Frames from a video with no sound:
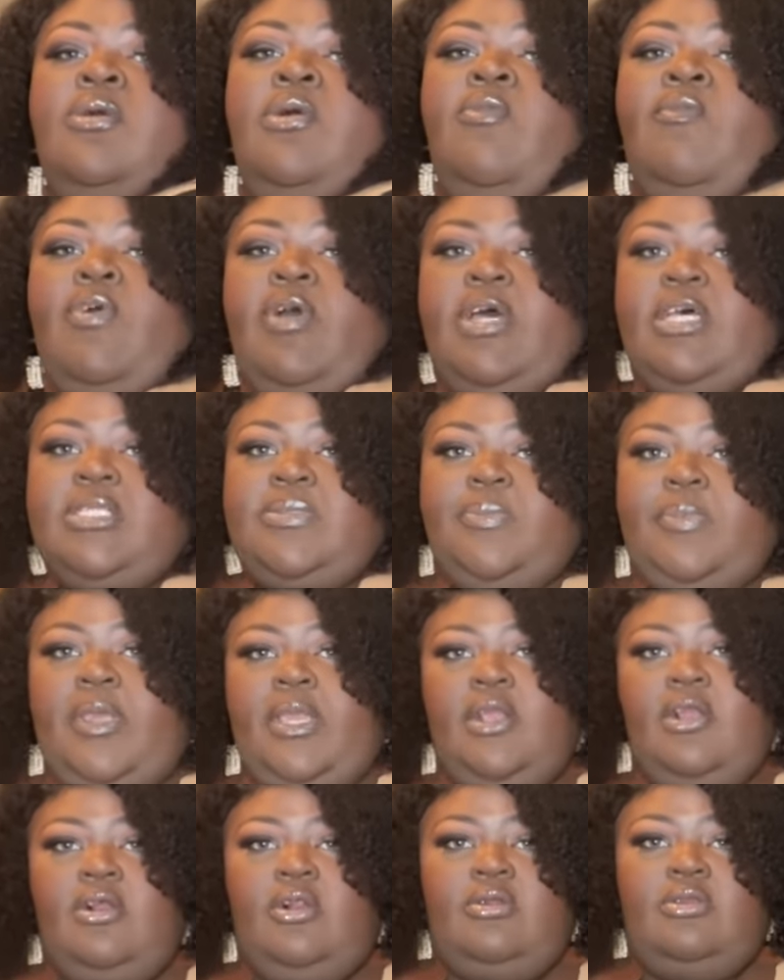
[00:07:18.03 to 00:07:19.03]
for us
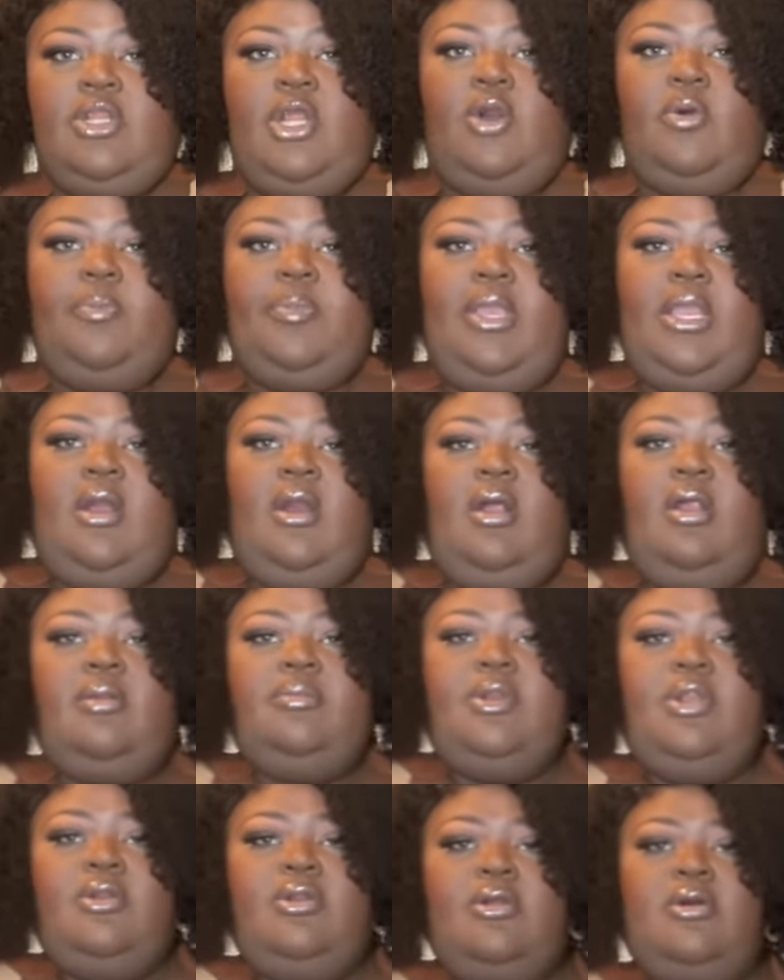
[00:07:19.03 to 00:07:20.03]
big, you know, big
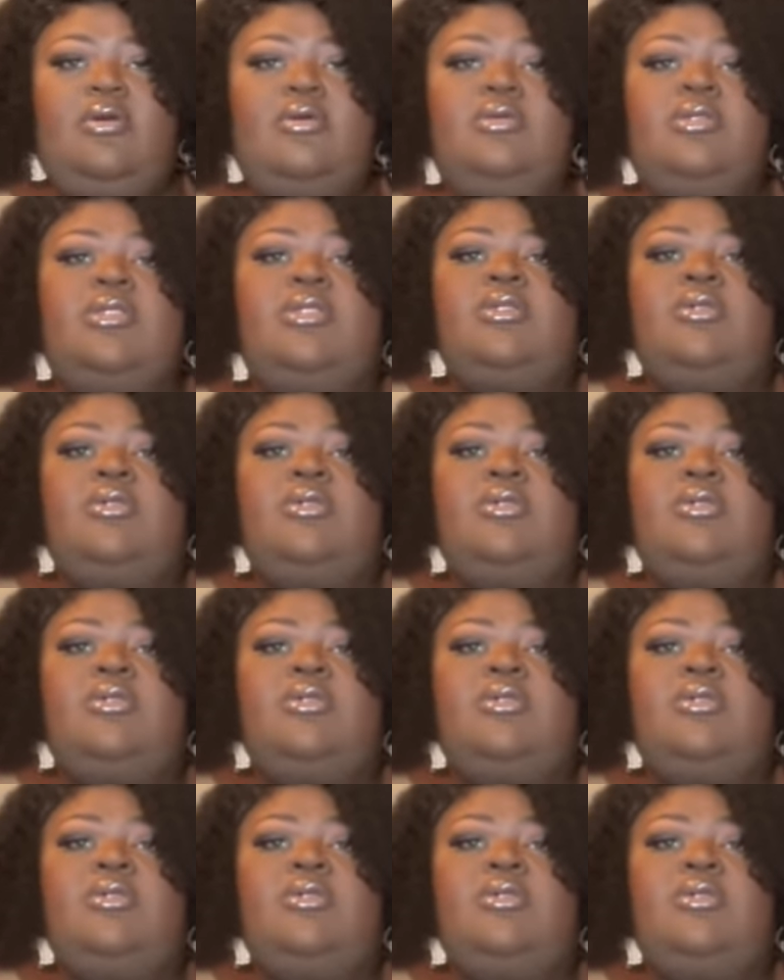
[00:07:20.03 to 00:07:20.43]
arm girls.